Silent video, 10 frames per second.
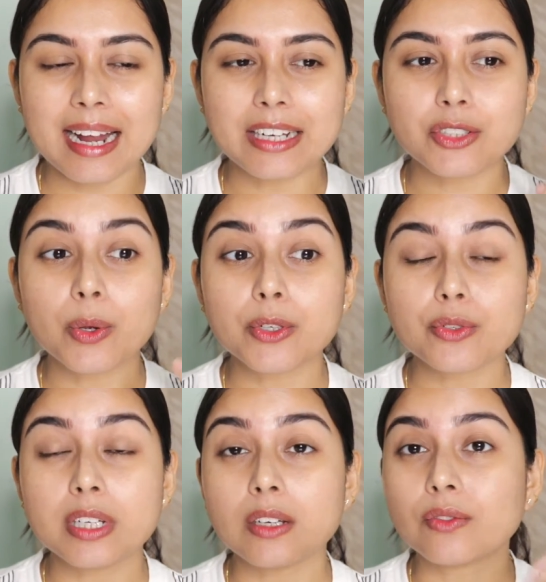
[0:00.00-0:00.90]
It's going
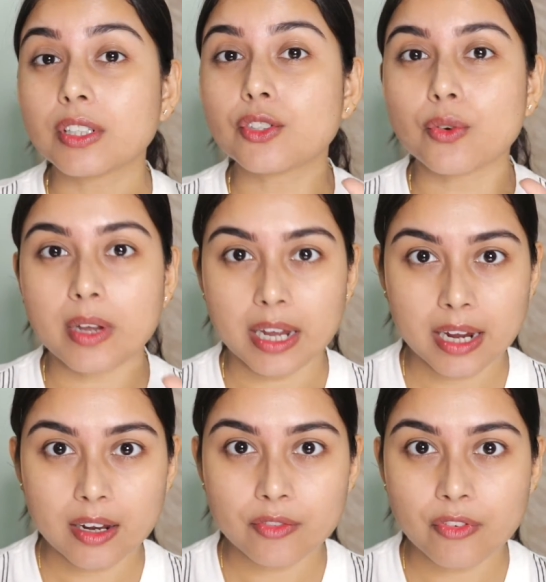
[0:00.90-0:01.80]
to deal with your
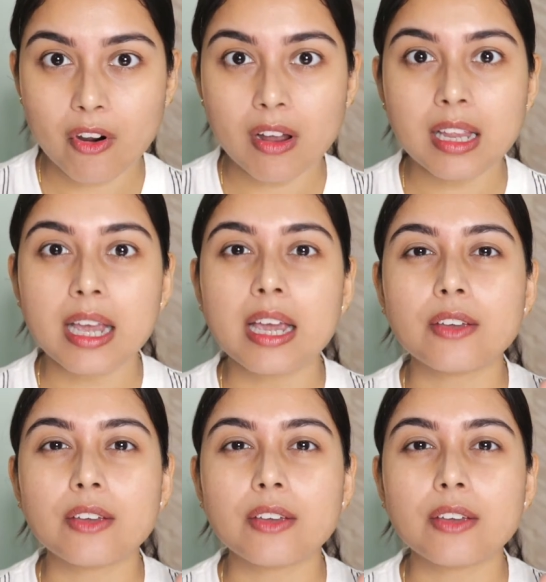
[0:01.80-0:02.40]
hair fall,